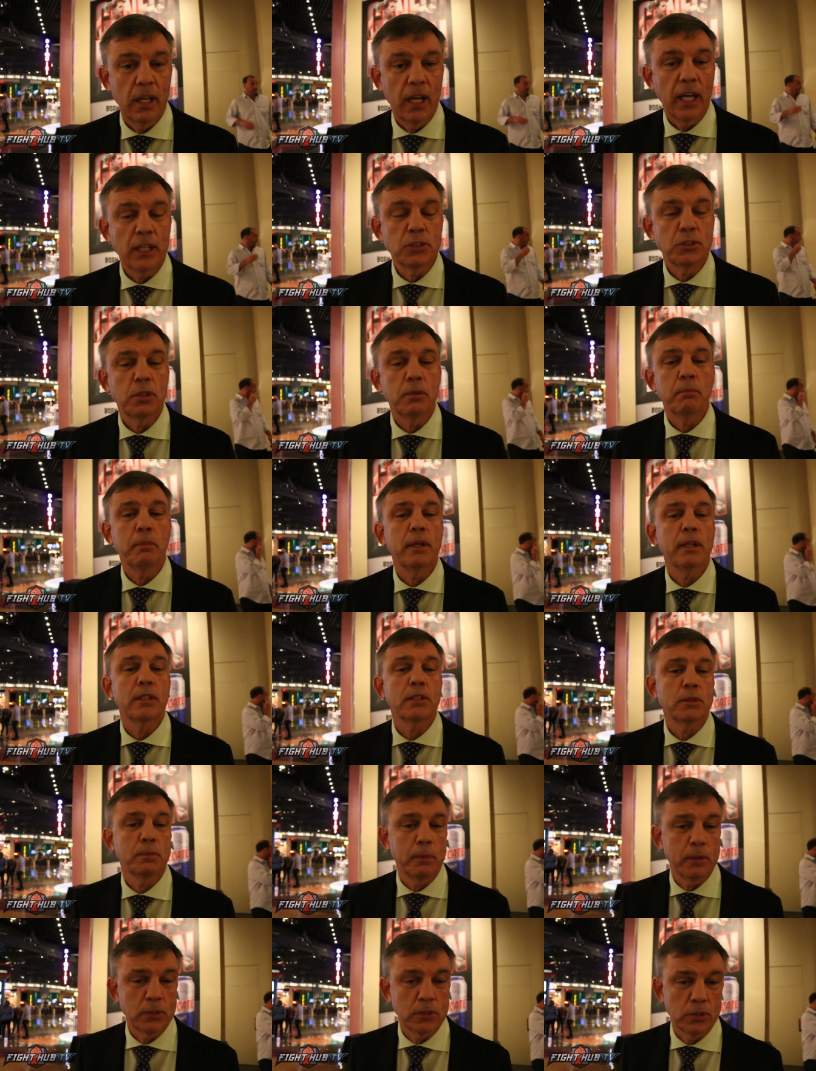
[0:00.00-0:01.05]
I shouldn't be in
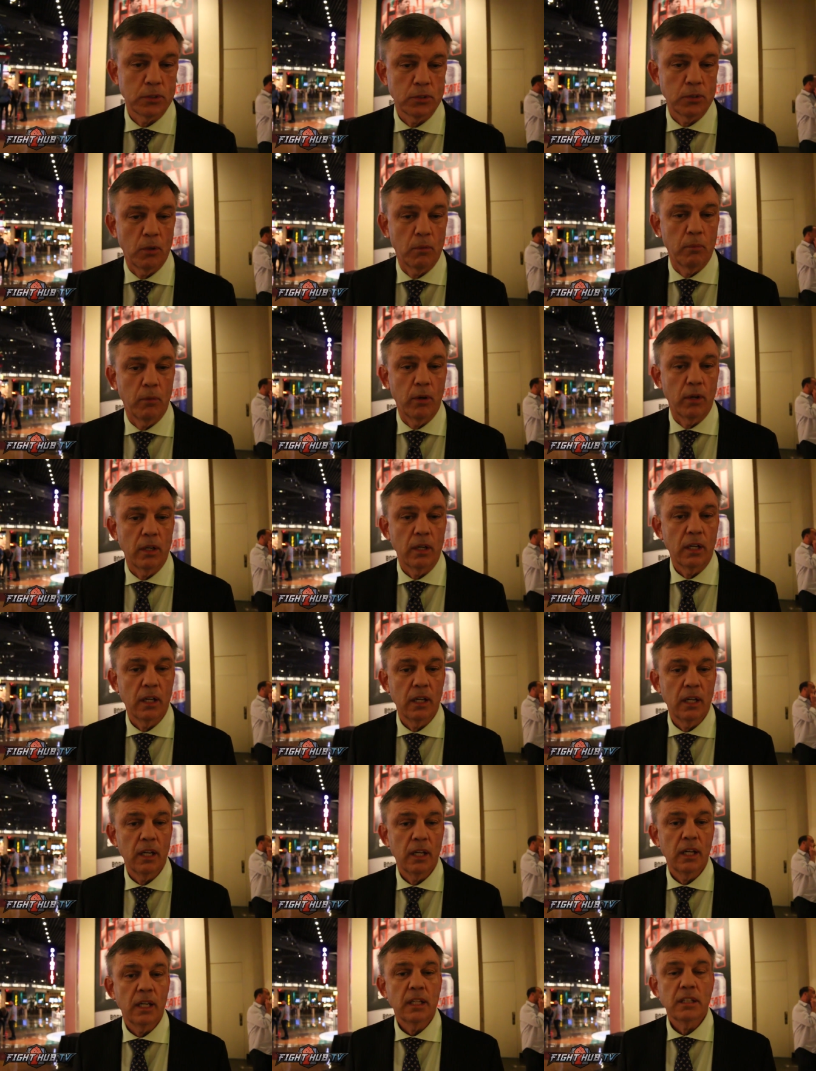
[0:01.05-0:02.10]
this business no more.
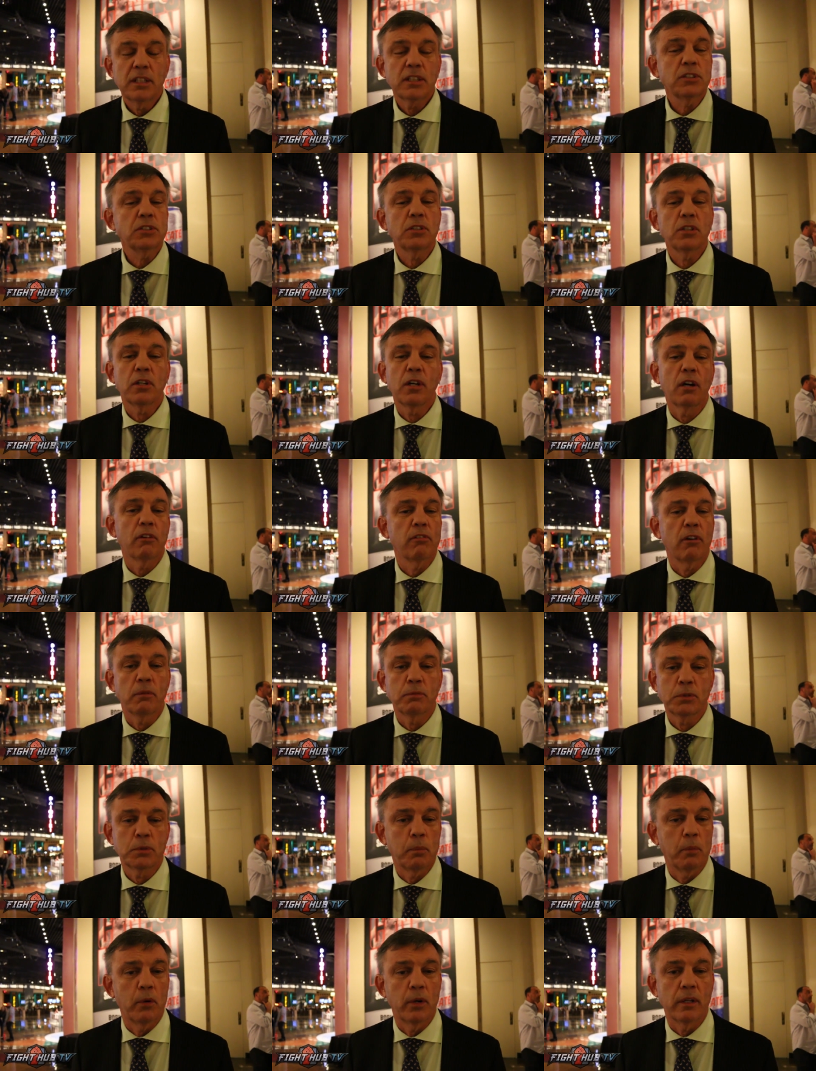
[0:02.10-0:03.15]
This is a corrupt
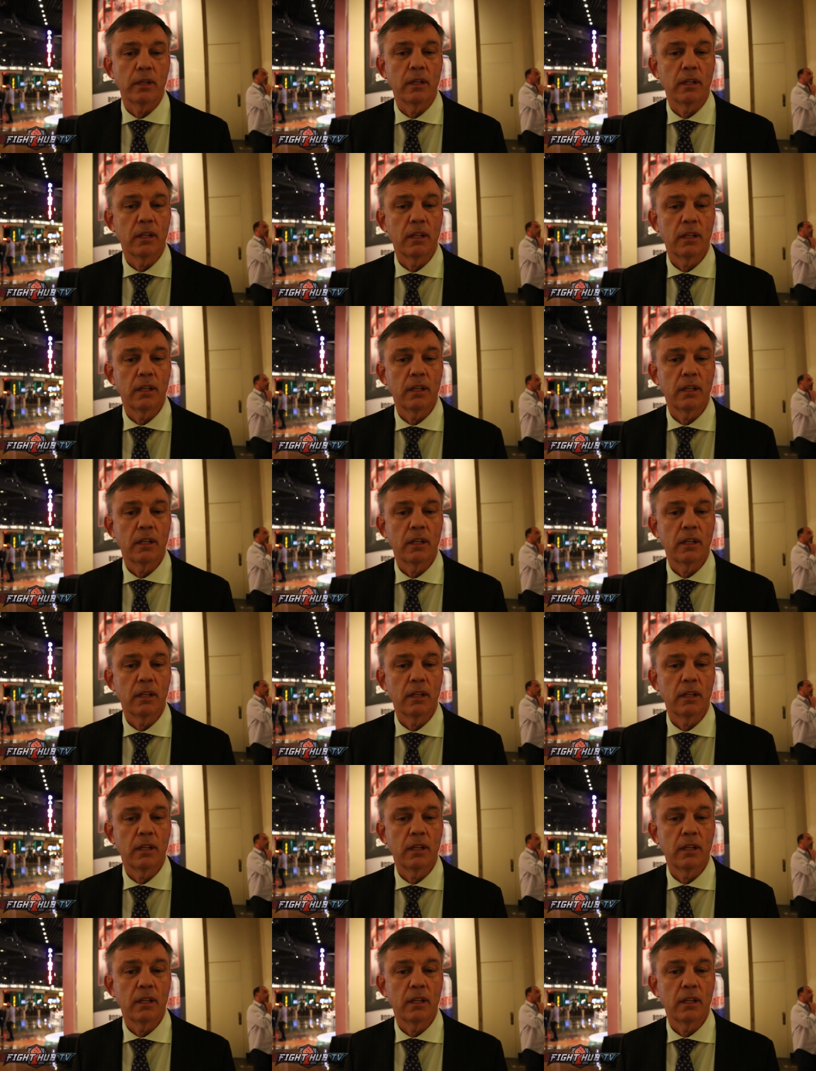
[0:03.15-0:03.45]
sport.